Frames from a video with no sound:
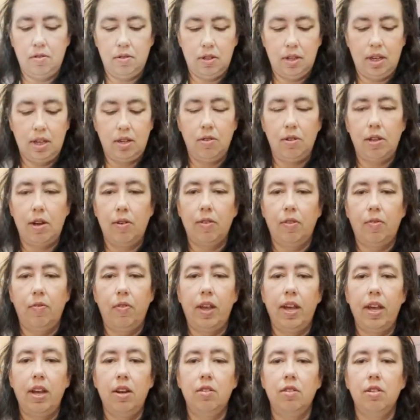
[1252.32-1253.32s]
I do that with
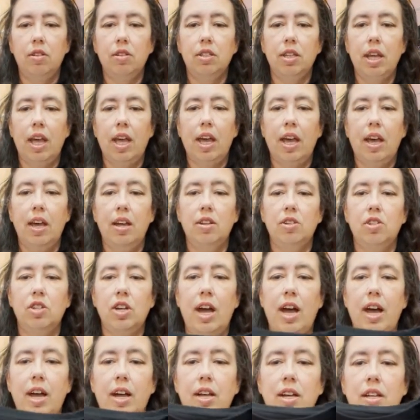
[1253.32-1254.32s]
flannels and
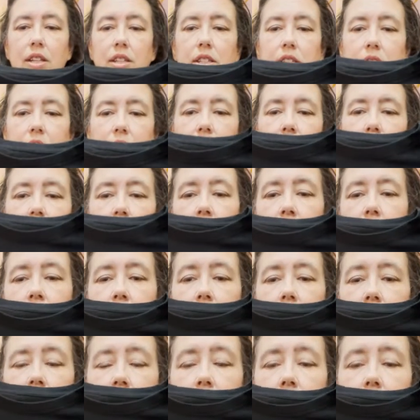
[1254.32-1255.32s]
jackets.
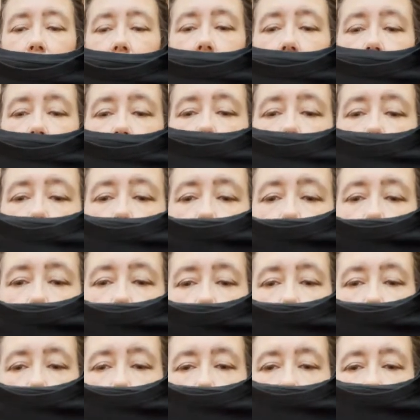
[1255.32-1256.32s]
So here's just a cute
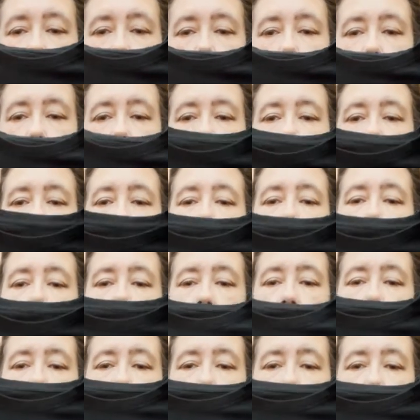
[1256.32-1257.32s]
little shirt.
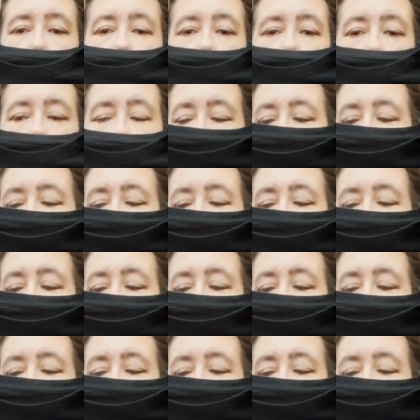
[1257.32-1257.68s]
I bought off of